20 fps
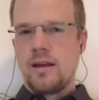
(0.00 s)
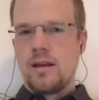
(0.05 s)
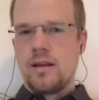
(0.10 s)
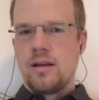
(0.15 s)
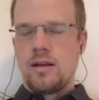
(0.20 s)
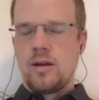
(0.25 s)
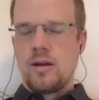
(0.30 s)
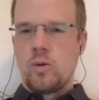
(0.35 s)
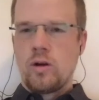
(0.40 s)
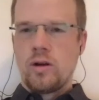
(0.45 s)

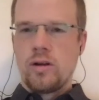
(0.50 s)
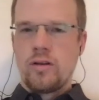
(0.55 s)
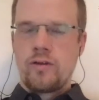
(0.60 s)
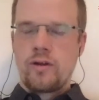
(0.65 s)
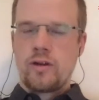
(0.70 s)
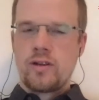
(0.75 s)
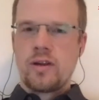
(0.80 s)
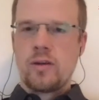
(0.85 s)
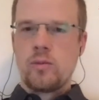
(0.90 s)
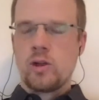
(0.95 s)
the first
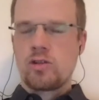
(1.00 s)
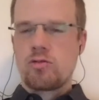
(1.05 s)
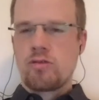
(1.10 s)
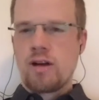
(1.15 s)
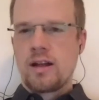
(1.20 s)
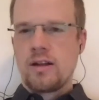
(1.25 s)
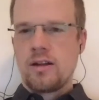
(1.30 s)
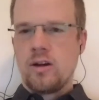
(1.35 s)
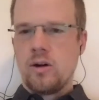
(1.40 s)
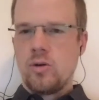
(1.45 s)
thing was rather
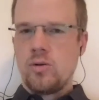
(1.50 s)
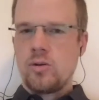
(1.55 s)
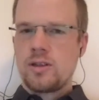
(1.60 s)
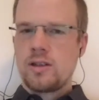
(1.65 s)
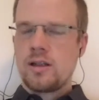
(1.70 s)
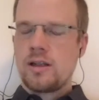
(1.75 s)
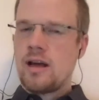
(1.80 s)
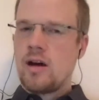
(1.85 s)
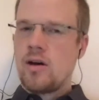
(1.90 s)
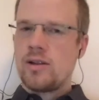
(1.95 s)
the host, and
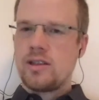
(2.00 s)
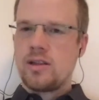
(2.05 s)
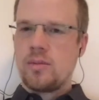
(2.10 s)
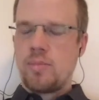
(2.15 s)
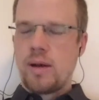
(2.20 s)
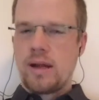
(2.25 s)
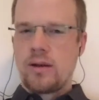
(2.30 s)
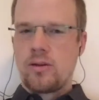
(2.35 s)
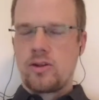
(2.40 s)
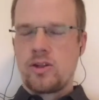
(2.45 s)
now it's a
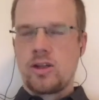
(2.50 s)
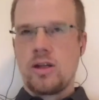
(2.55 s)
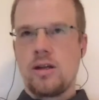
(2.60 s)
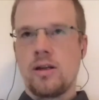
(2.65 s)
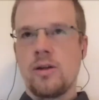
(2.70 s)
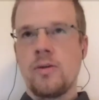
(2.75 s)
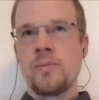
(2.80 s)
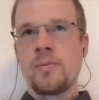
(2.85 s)
pathogen.